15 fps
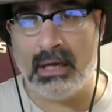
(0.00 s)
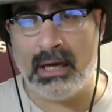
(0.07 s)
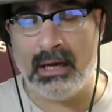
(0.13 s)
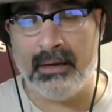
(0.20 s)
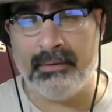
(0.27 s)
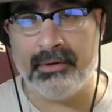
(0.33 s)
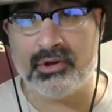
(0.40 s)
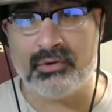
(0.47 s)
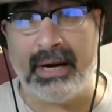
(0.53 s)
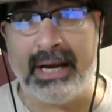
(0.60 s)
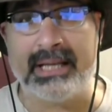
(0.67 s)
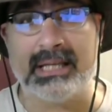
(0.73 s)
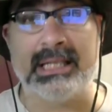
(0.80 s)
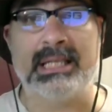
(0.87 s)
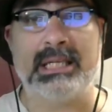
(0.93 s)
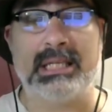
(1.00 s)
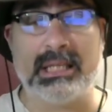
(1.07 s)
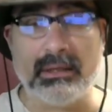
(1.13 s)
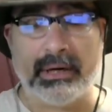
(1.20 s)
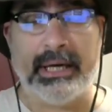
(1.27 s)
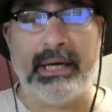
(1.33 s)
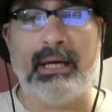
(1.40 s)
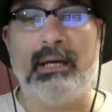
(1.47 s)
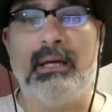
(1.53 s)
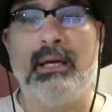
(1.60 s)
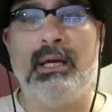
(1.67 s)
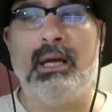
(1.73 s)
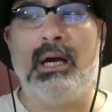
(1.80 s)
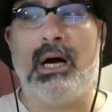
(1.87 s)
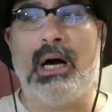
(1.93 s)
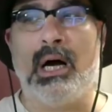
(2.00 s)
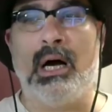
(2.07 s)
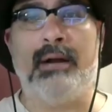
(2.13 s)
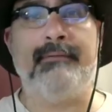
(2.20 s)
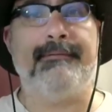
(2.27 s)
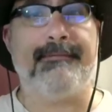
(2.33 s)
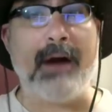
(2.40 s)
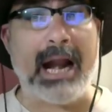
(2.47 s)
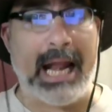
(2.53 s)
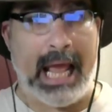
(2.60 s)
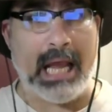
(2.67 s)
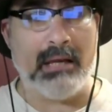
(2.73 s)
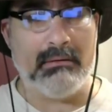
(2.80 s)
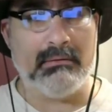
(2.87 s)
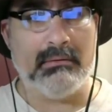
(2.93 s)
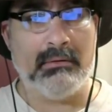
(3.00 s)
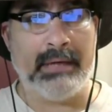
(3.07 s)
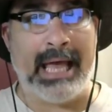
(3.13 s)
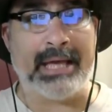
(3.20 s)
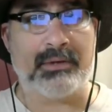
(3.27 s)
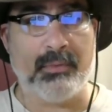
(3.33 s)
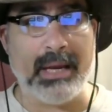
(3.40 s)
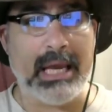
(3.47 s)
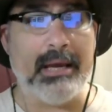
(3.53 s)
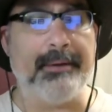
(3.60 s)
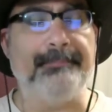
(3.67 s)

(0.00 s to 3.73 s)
strikes on Syria on Friday last week,